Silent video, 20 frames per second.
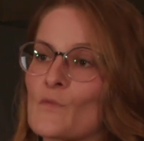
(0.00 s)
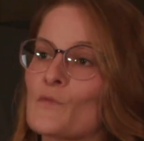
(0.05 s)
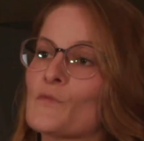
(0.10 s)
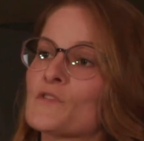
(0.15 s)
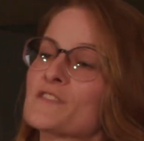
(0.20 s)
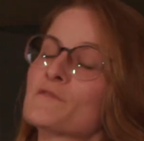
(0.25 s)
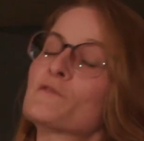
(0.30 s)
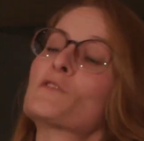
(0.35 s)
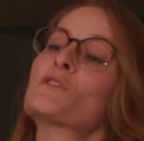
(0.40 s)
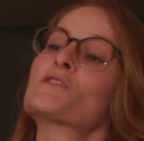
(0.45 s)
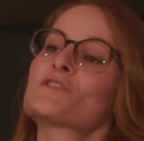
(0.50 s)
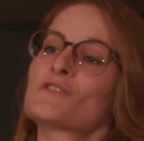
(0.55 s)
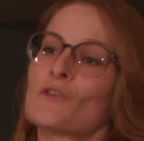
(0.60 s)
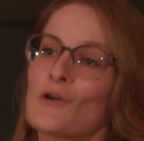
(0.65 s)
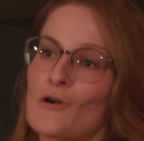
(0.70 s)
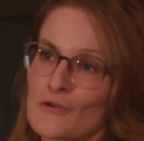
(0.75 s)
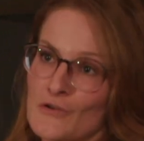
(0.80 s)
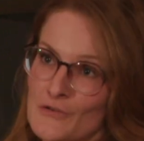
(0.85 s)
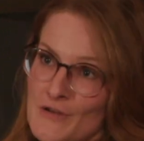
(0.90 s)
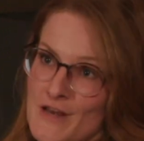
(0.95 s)
was first
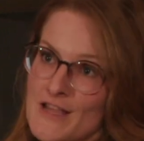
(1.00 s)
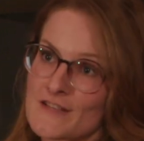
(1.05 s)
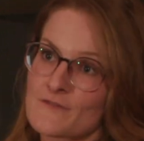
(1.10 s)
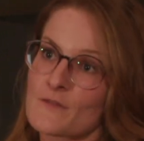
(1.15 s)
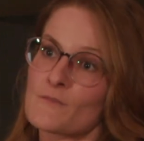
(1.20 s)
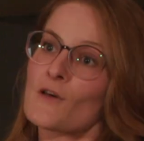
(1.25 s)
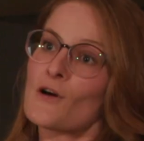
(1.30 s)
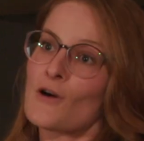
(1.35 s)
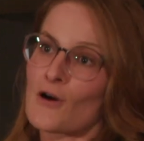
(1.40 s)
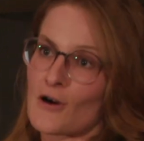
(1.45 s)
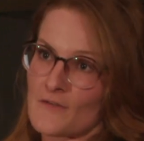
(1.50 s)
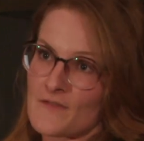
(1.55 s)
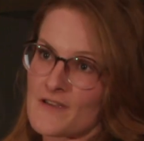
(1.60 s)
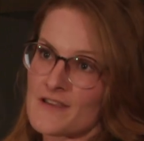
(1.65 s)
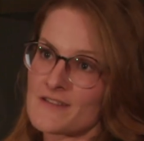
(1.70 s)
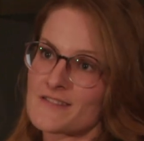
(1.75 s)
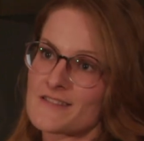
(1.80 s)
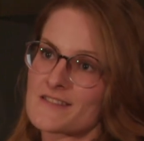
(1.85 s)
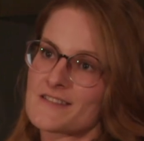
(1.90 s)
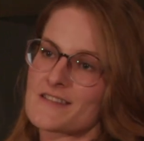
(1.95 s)
called Gleanings from the
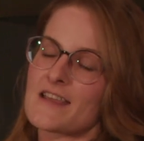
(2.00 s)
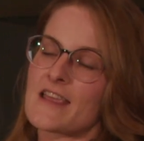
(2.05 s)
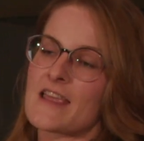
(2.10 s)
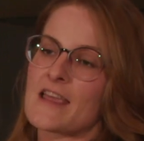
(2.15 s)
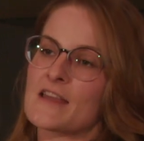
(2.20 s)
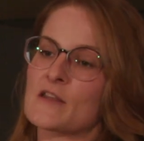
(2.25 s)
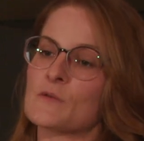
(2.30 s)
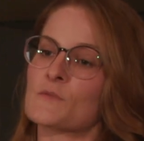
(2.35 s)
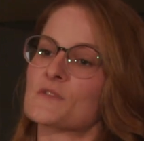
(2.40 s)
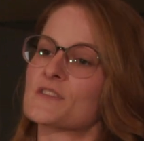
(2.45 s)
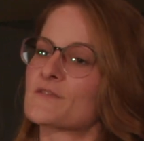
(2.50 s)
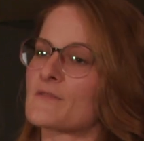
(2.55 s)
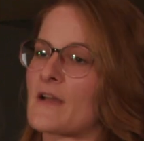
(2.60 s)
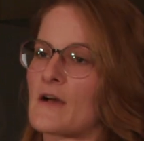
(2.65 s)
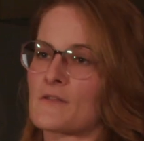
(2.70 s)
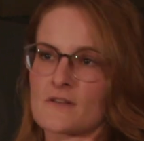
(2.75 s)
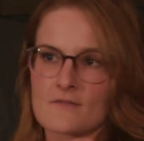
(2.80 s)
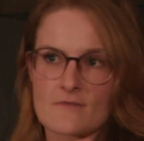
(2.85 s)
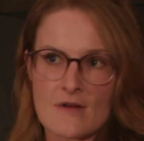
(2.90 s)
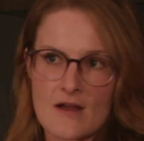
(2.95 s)
Harvest, and it was
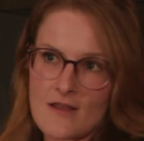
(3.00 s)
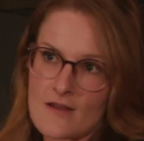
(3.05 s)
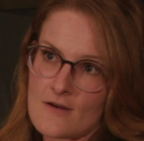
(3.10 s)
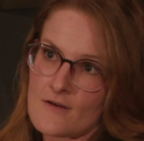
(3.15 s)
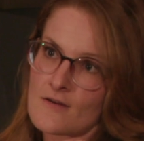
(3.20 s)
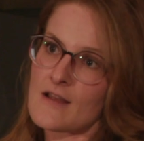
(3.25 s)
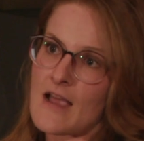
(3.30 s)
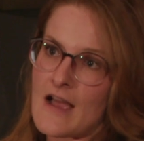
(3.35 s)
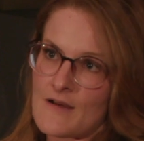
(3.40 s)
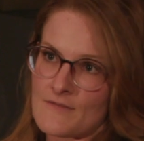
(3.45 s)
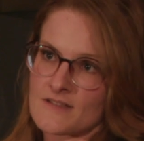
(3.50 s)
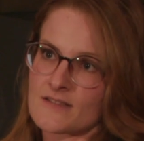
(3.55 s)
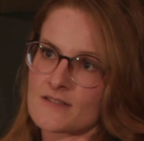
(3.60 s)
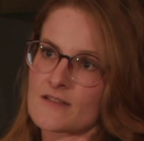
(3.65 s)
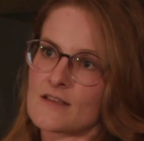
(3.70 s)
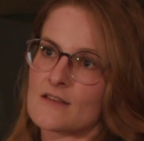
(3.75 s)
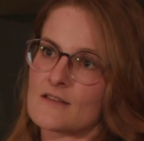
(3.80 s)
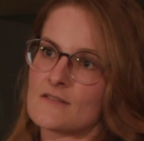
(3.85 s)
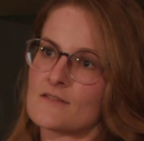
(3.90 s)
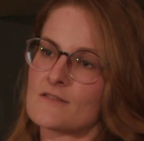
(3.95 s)
founded right here in
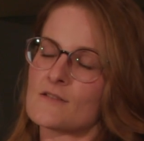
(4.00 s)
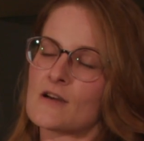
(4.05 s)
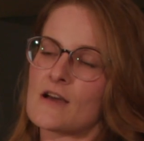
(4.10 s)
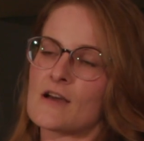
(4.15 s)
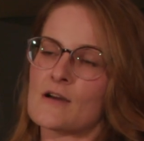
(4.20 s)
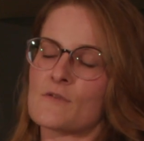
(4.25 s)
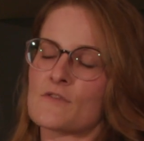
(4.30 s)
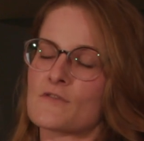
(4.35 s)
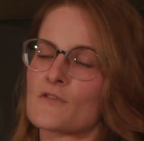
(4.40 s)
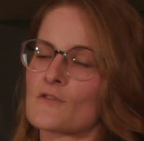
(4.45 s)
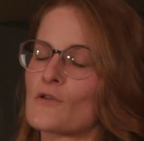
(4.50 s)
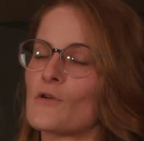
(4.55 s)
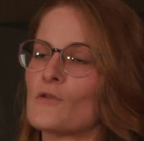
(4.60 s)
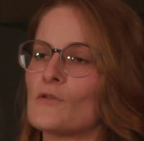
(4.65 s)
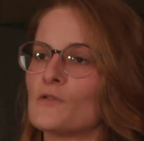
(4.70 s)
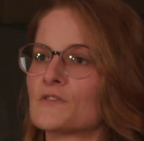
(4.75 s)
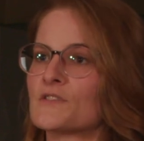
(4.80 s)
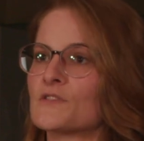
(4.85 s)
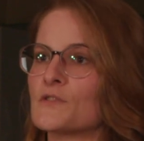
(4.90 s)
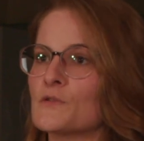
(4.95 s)
Galveston with the
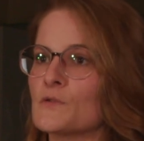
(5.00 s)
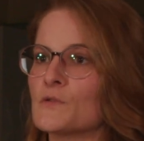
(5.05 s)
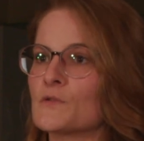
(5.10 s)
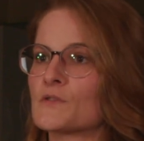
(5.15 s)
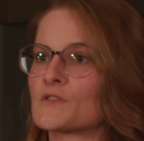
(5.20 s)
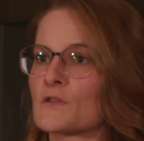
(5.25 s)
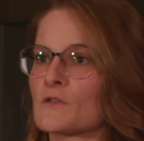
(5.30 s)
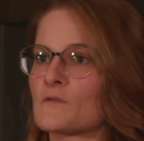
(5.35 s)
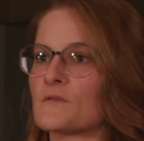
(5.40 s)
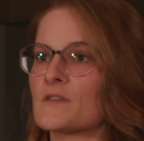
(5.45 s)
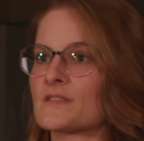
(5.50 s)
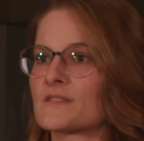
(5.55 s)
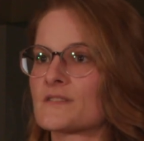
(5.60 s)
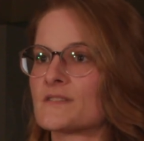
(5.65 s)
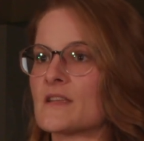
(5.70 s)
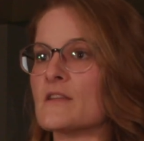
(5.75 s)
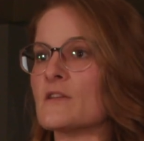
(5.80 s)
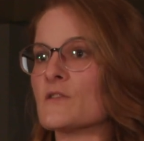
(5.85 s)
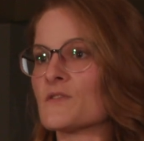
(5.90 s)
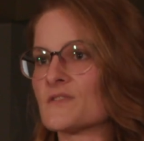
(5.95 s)
goal to service
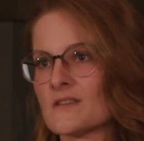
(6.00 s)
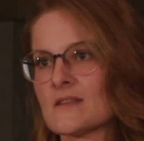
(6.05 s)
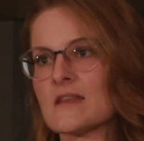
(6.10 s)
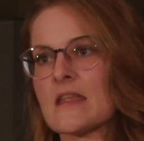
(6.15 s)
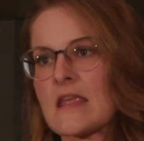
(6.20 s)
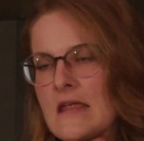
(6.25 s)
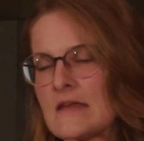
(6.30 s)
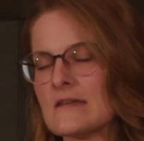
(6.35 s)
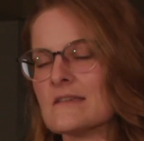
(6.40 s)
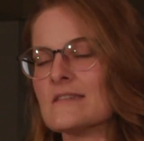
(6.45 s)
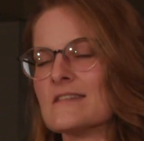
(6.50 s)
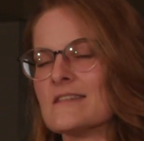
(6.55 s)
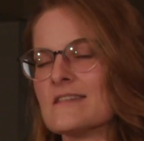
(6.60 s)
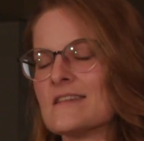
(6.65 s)
seniors in need.